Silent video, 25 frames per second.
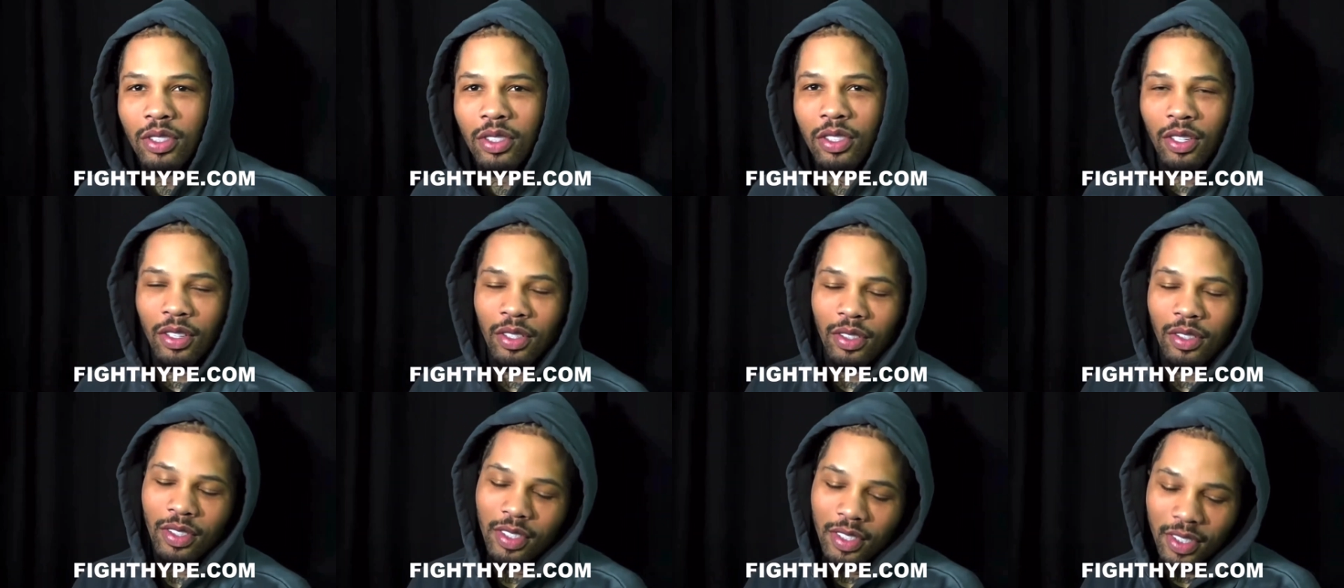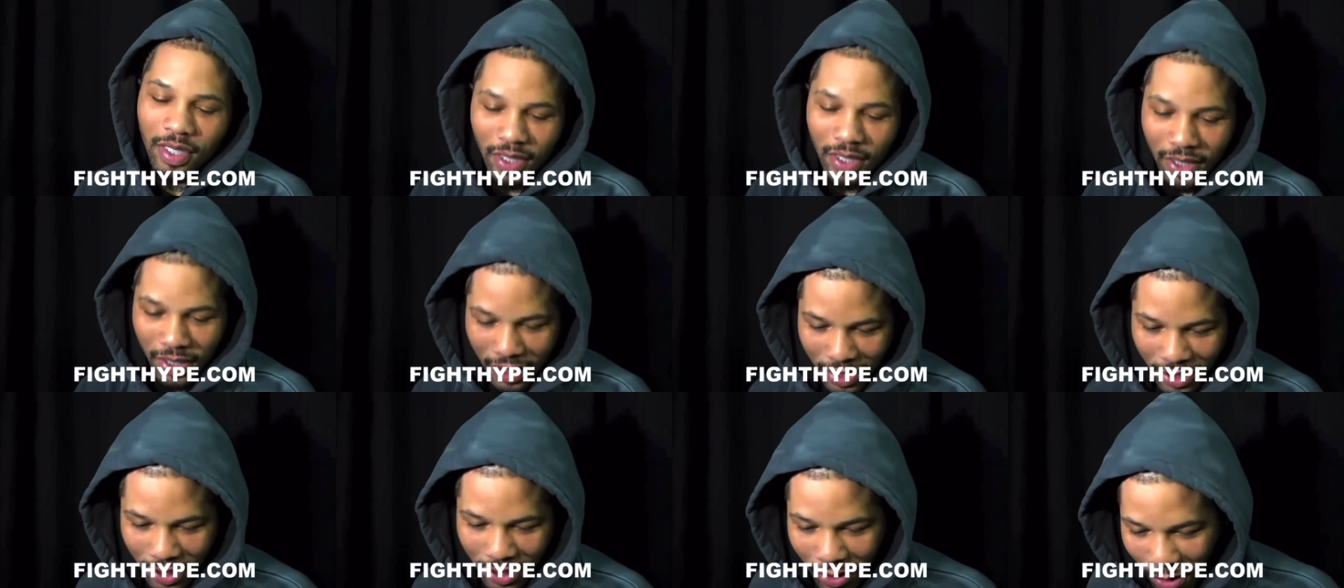So
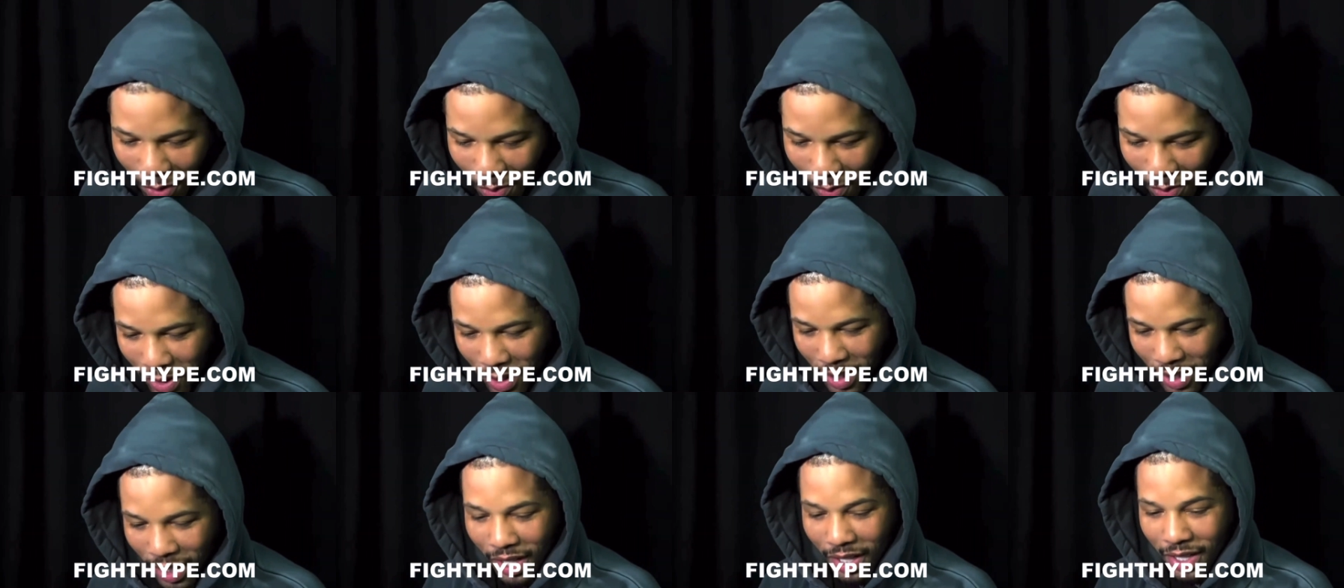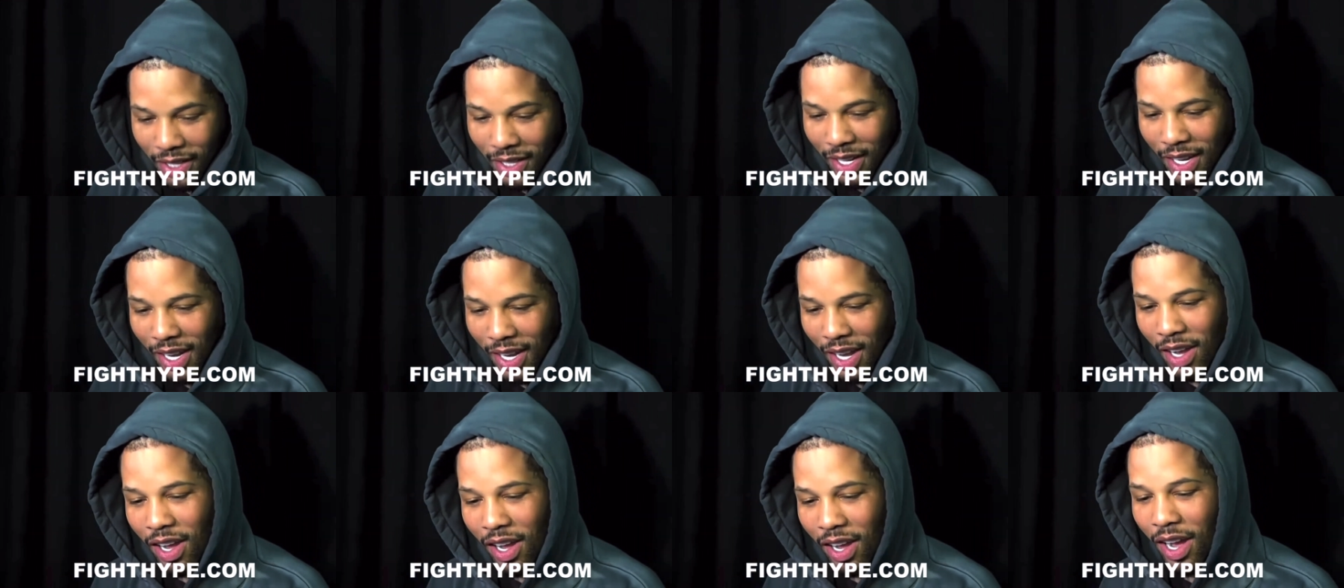it's gonna be like
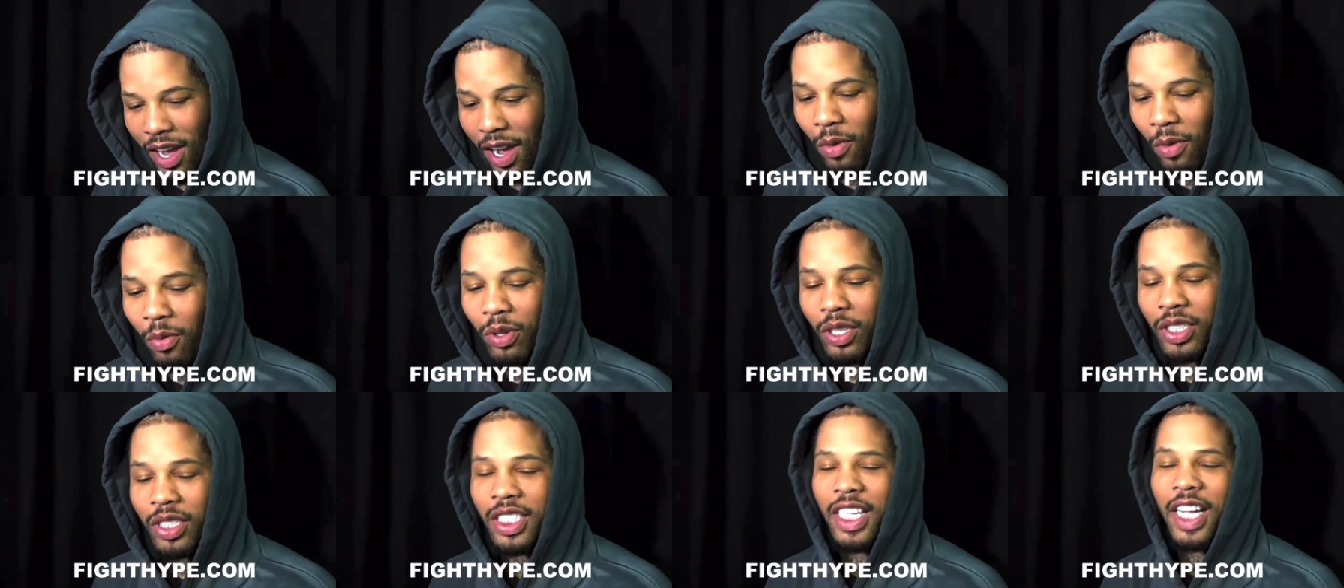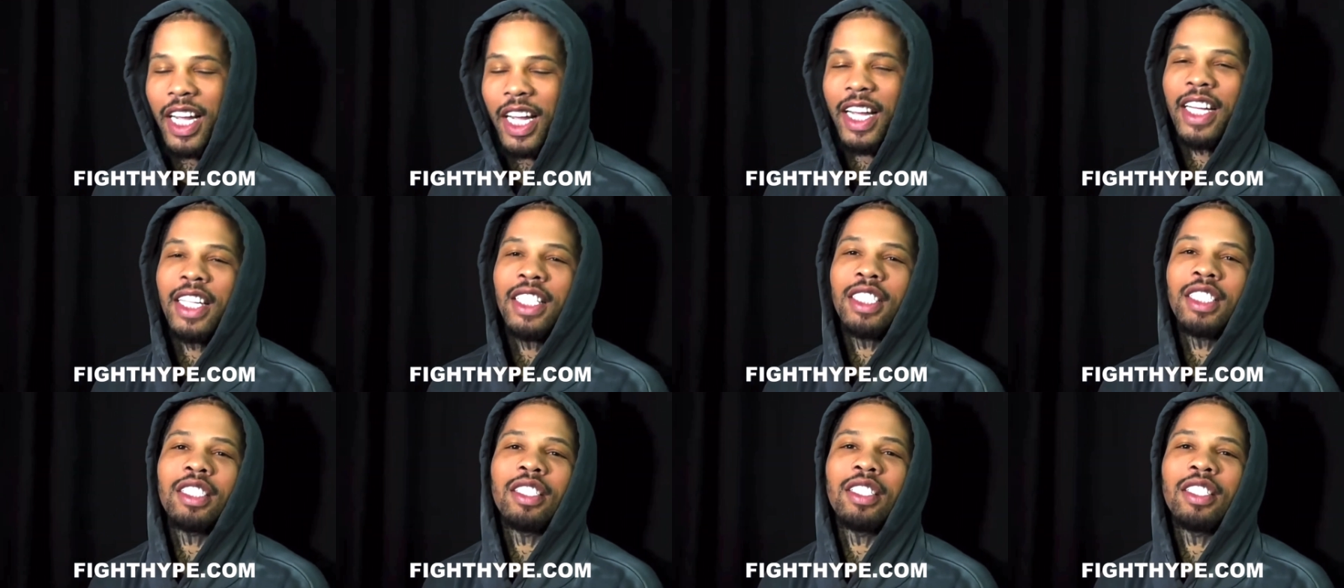I, want to say
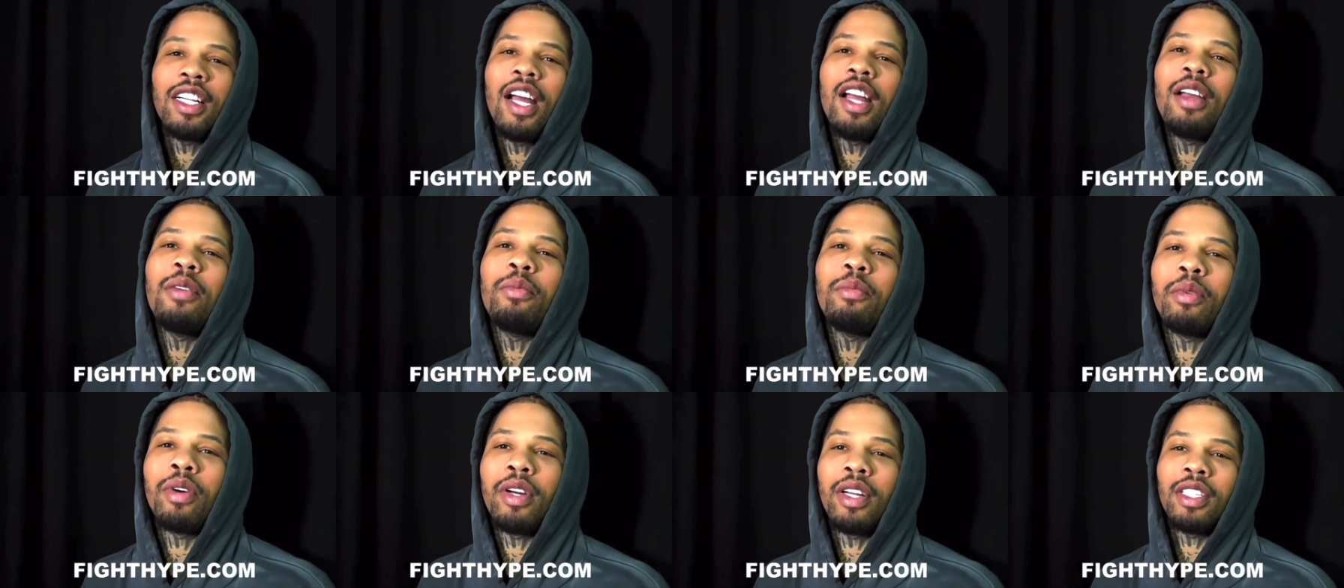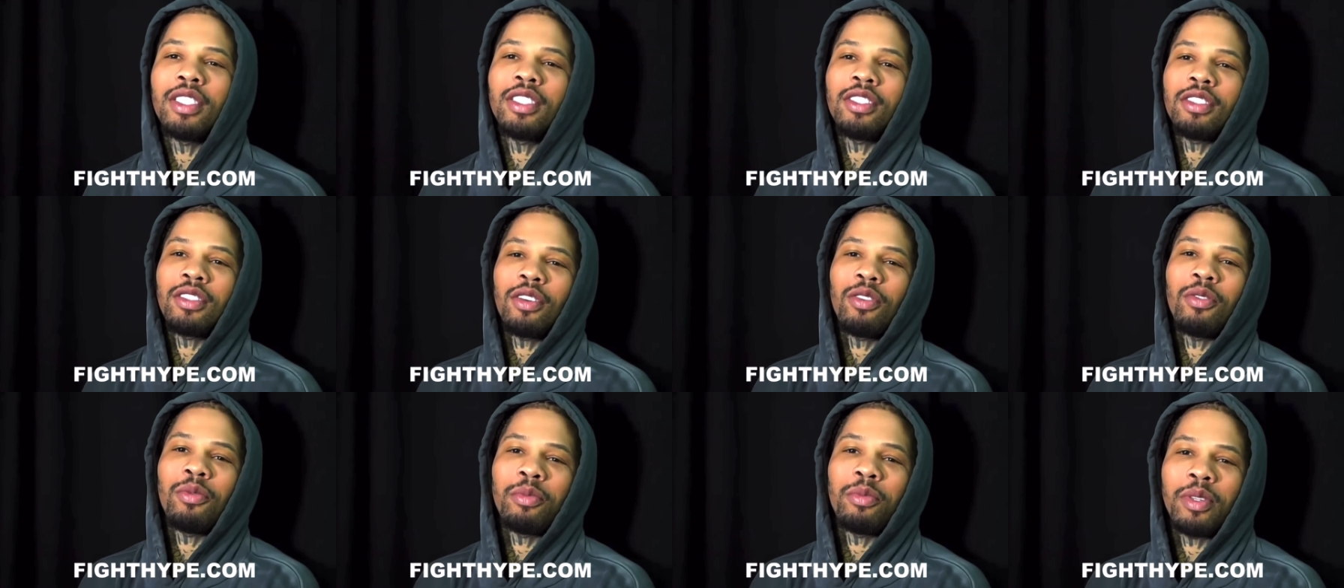easy night, but
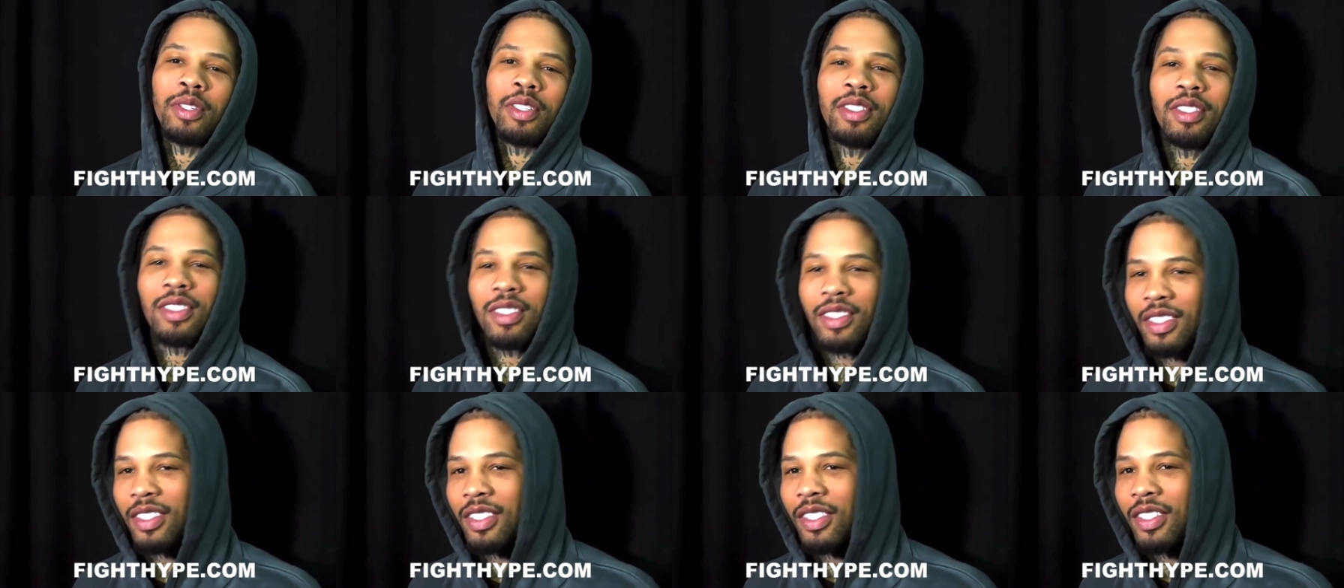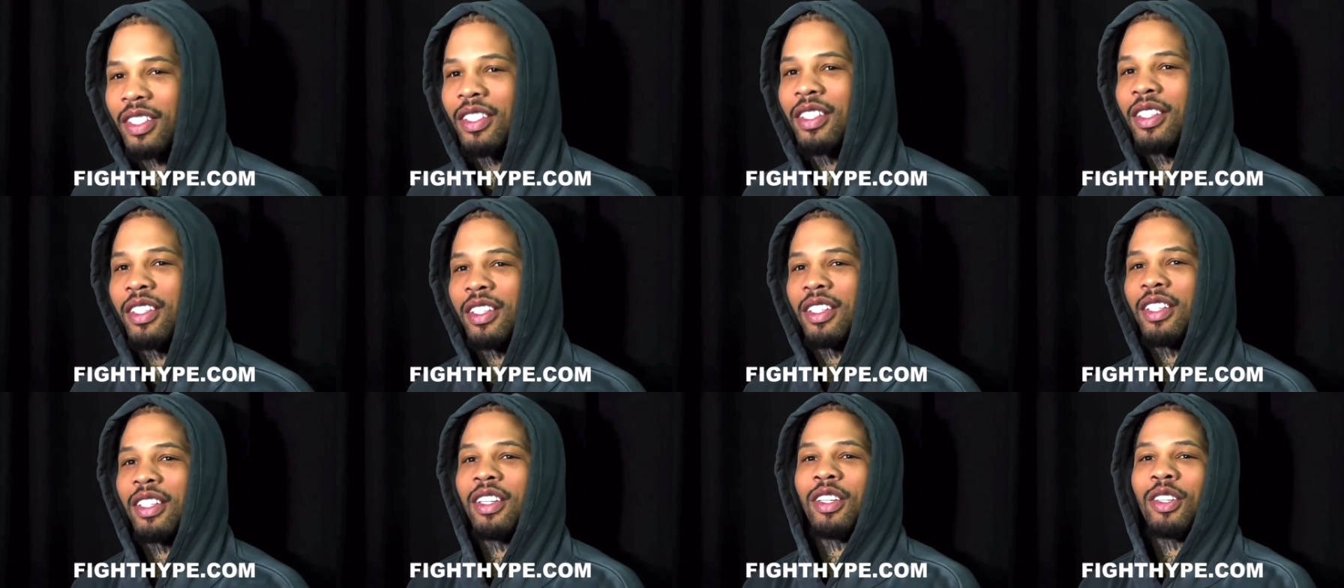it's gonna be
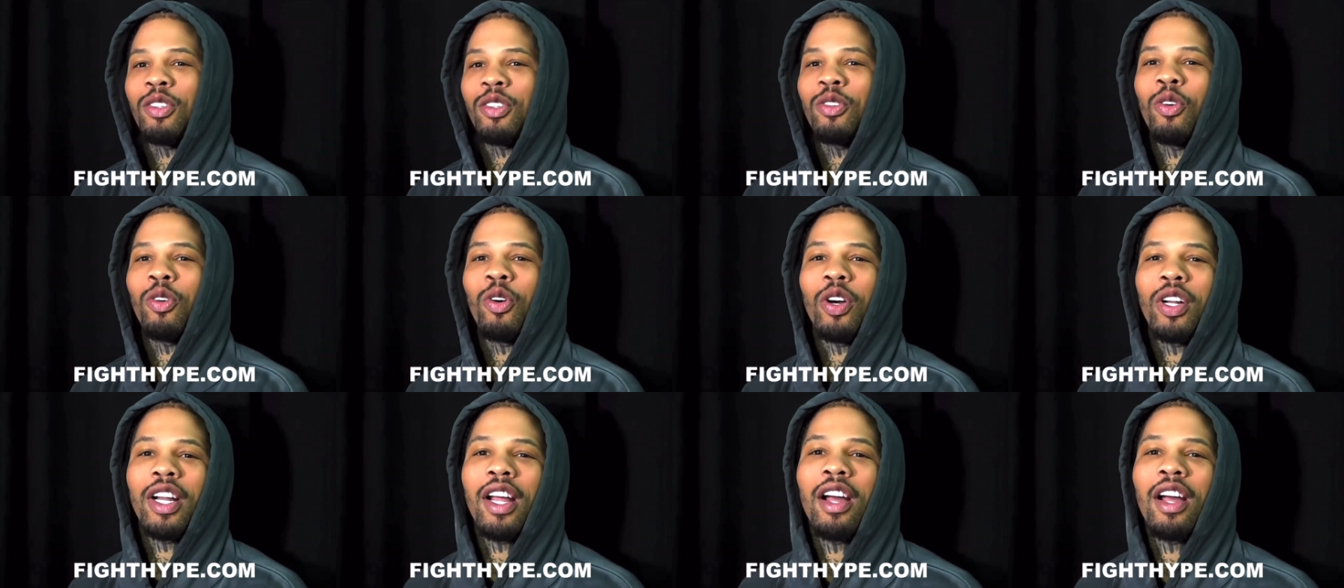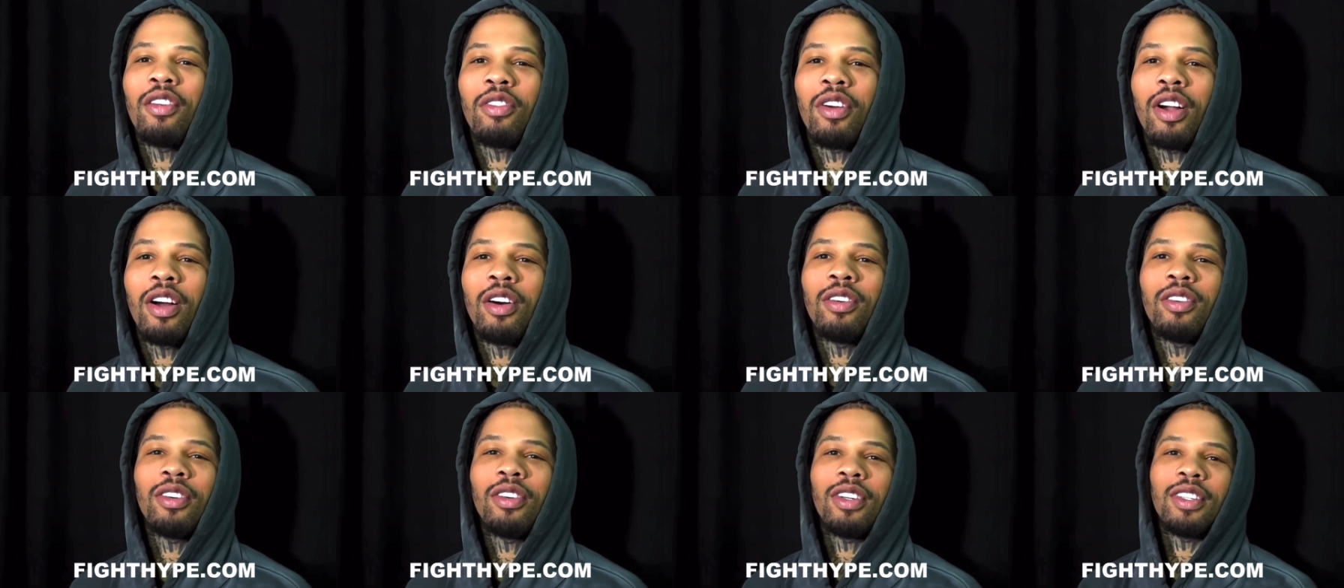going that
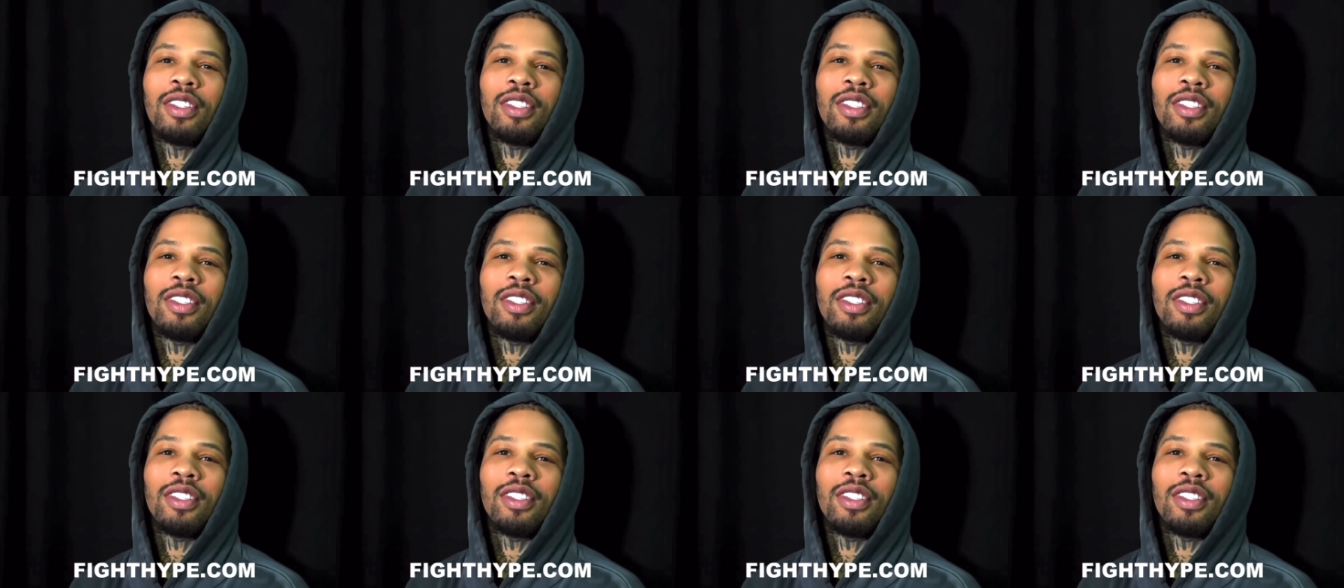route.